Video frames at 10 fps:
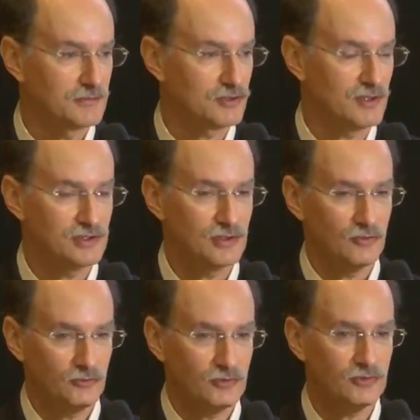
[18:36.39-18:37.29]
So as you
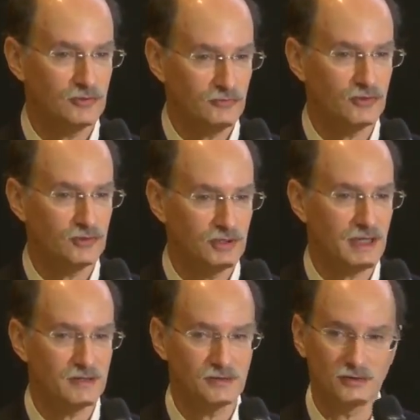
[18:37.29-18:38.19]
go further and further
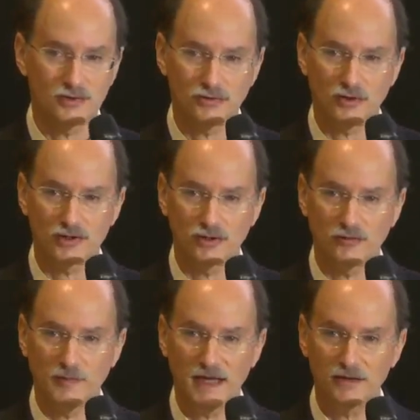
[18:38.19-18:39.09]
down into the structure
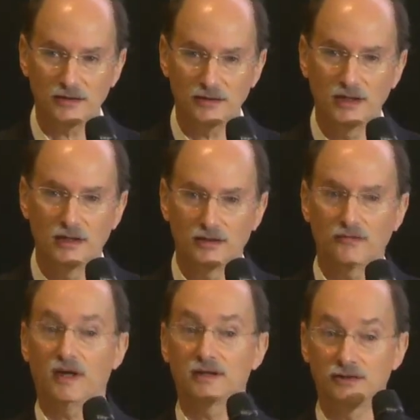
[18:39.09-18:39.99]
of matter, you
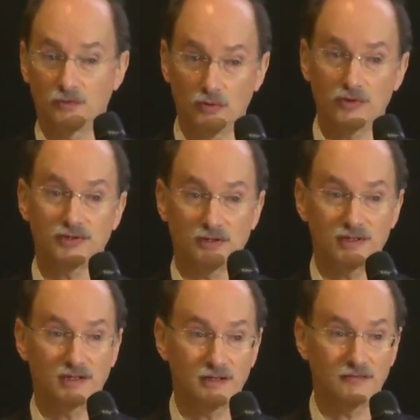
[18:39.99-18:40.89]
find that the world
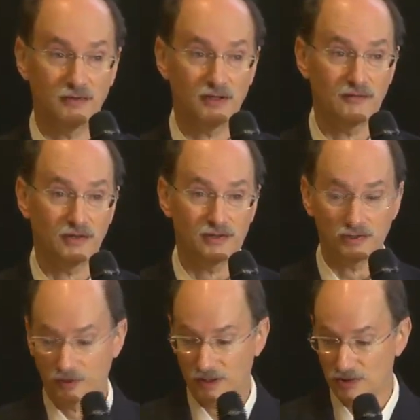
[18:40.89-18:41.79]
starts to get very, very
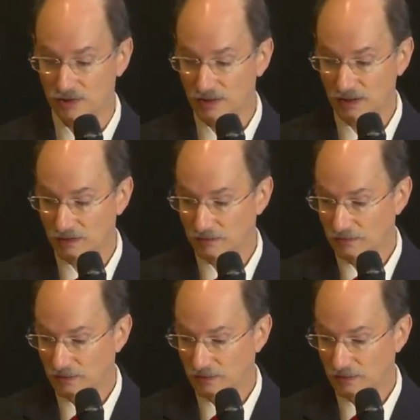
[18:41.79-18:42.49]
strange indeed.